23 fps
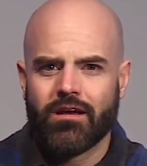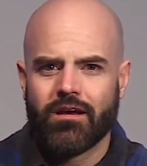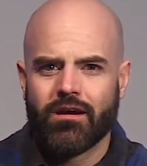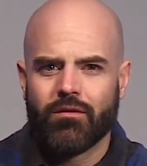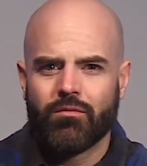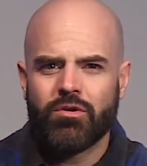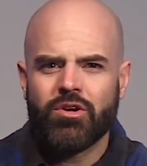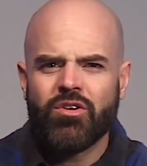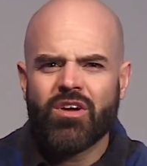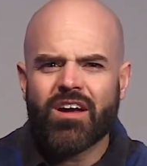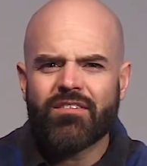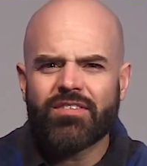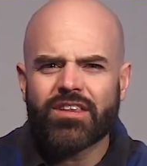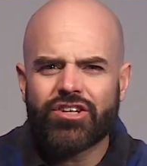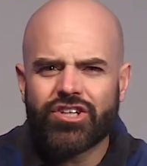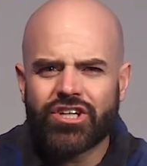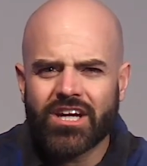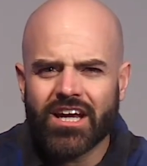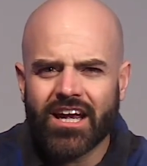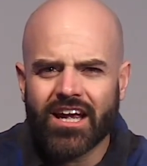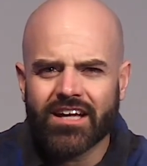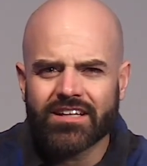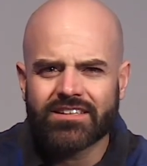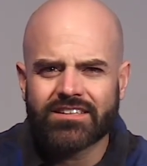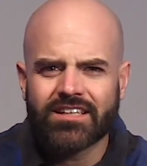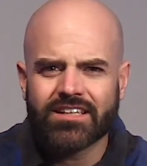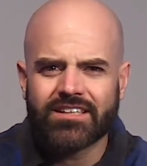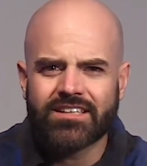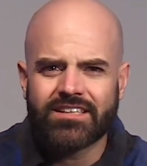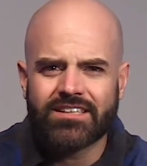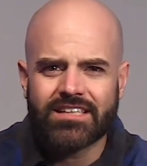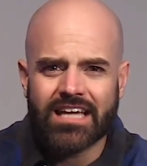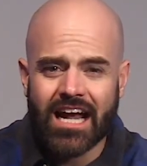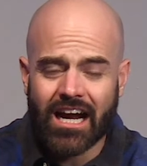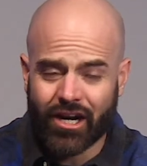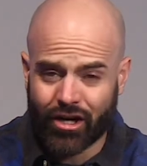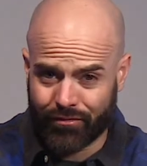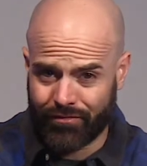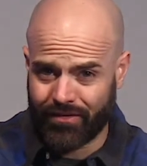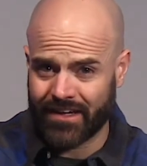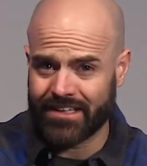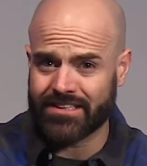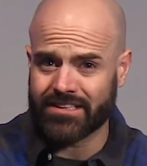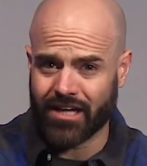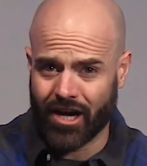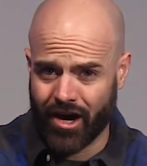When you have the chance to
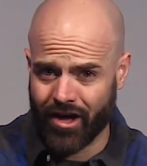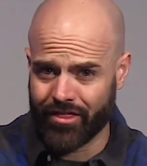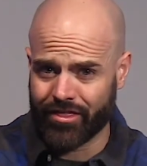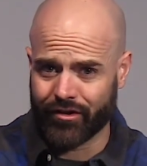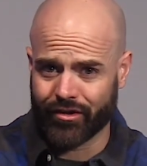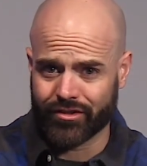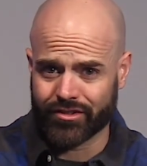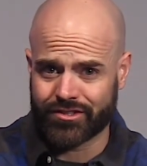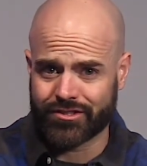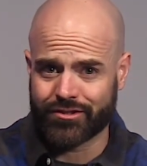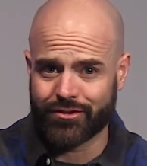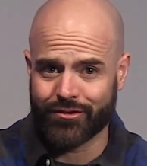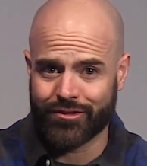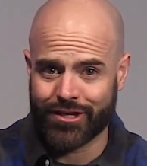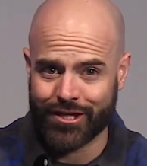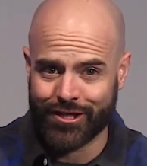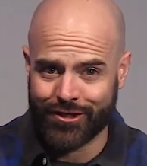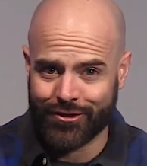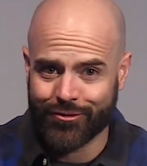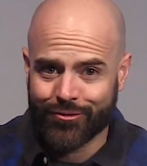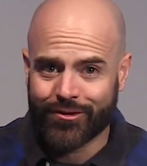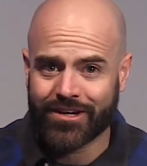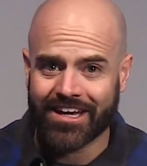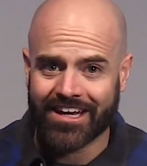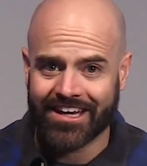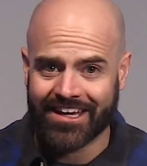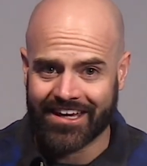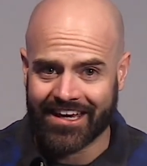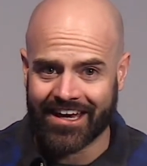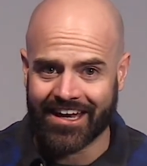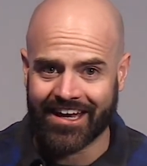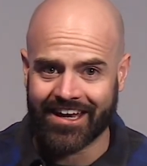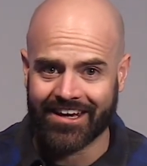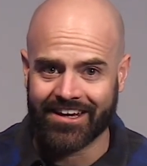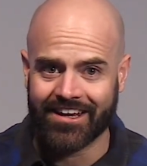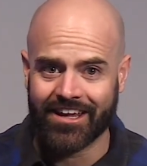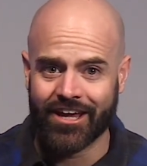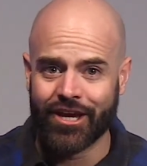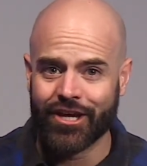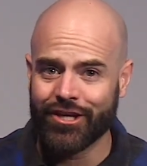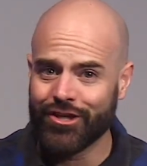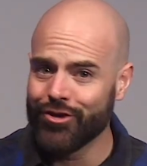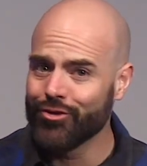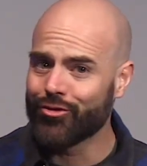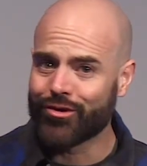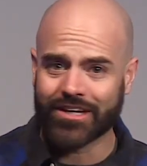sacrifice others so that you can gain,
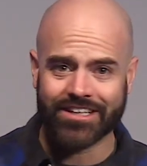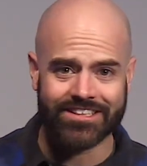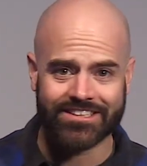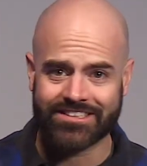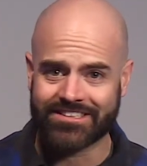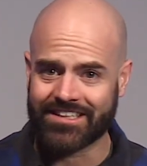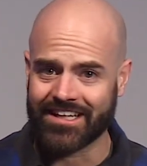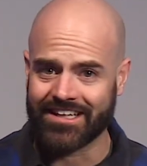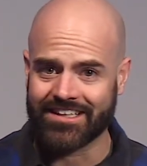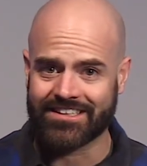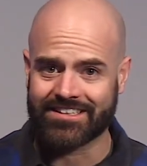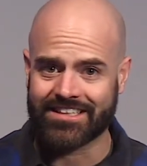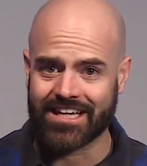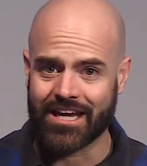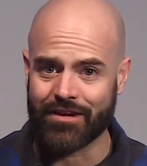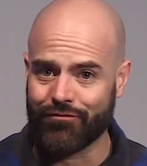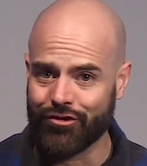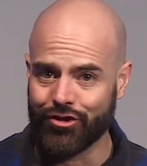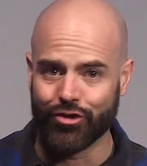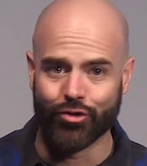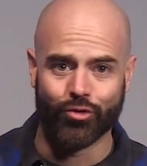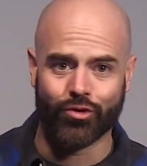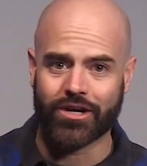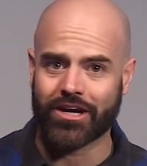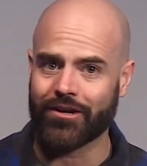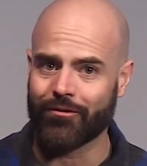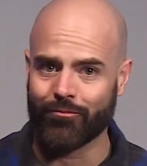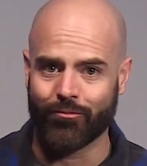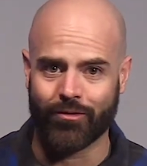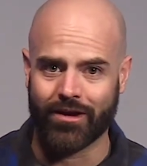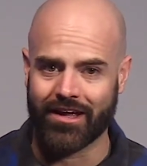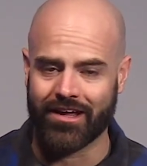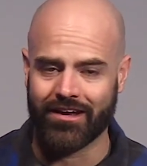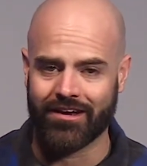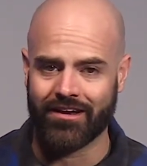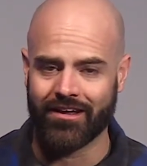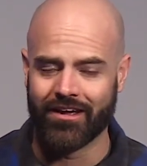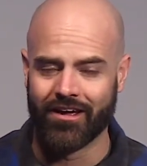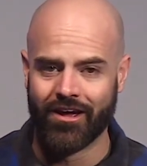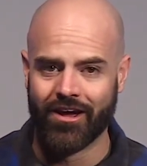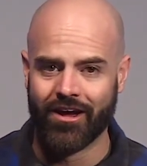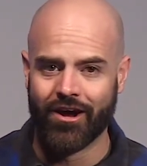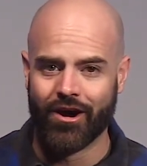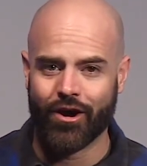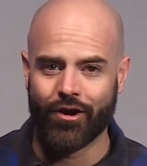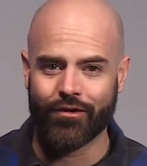you can stay safe, you can win,
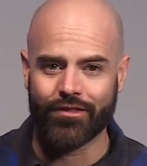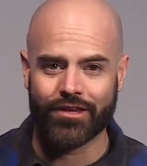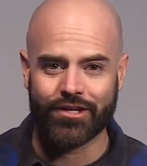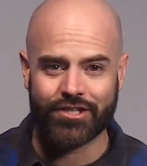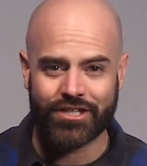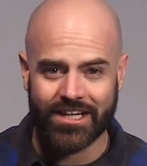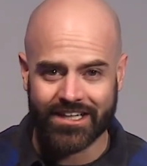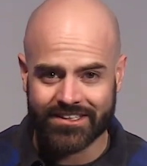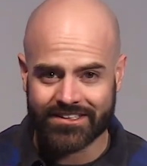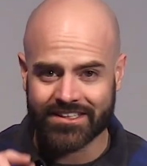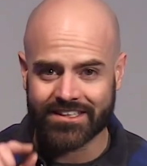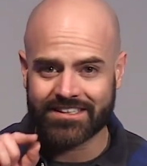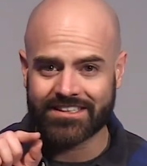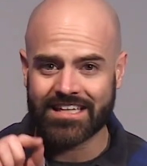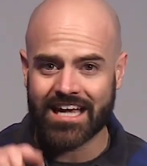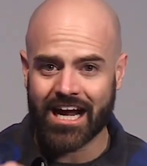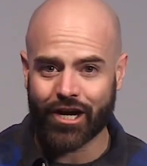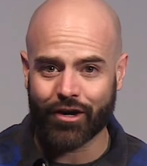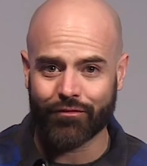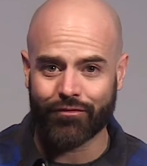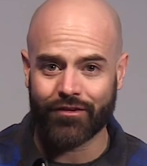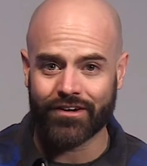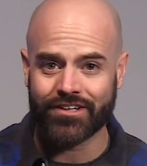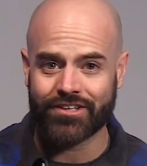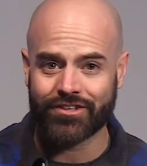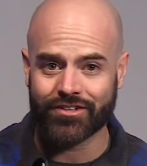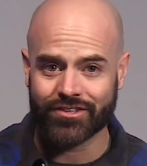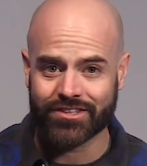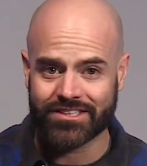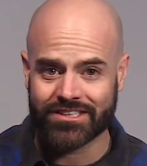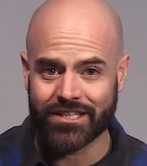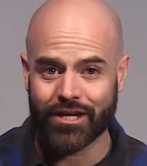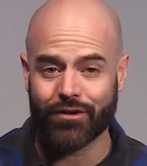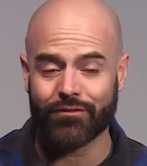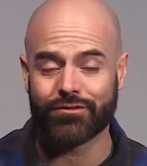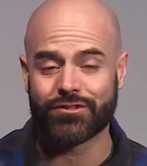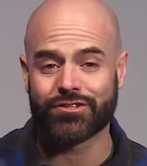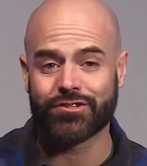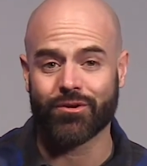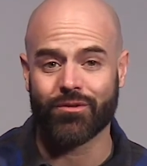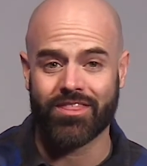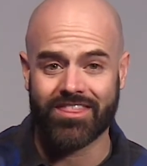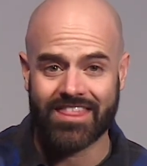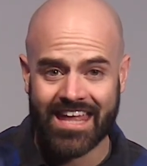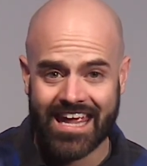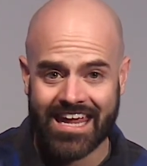or the chance to sacrifice yourself
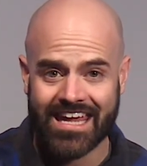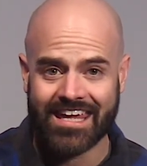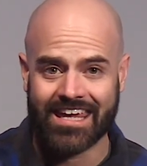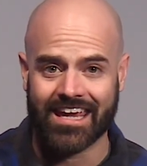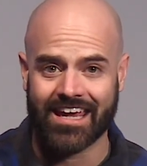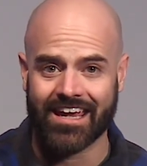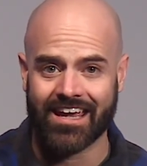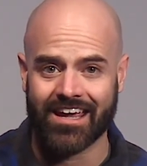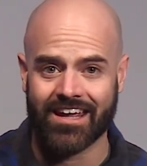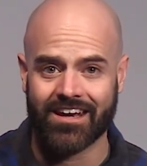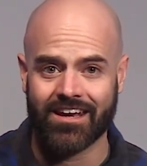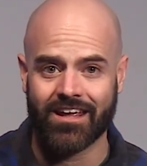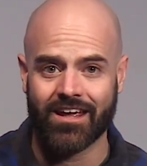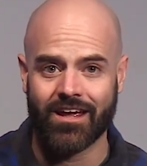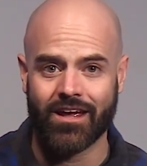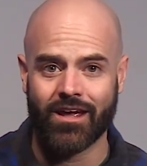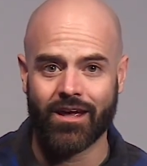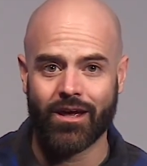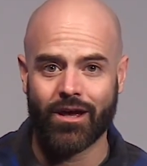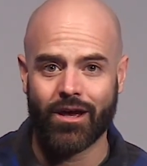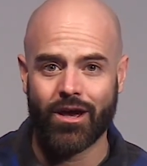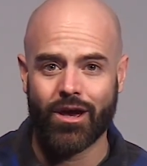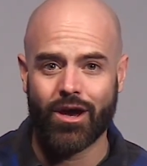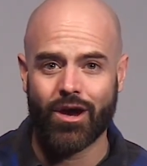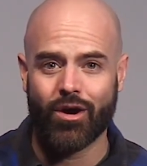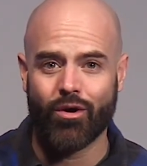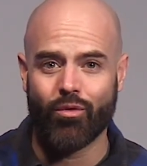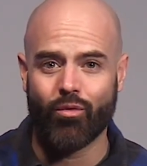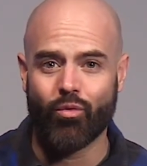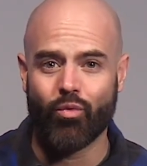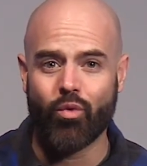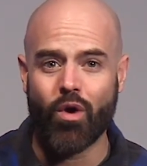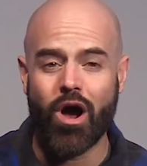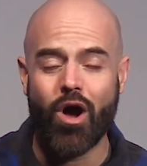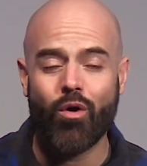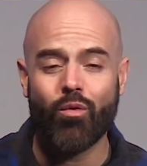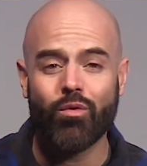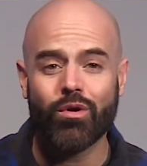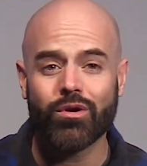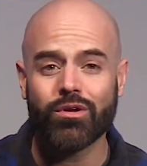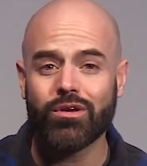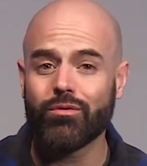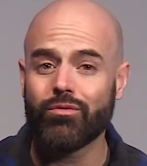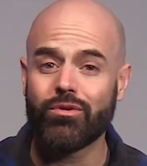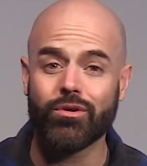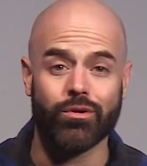so they can, what will
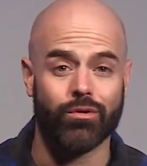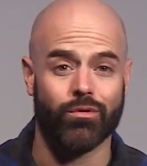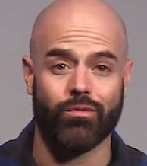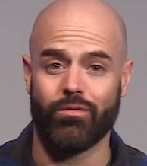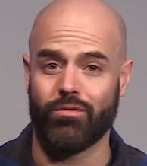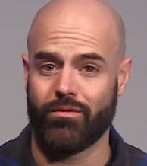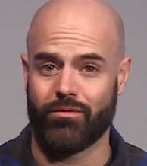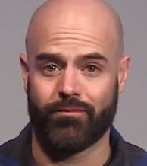you do?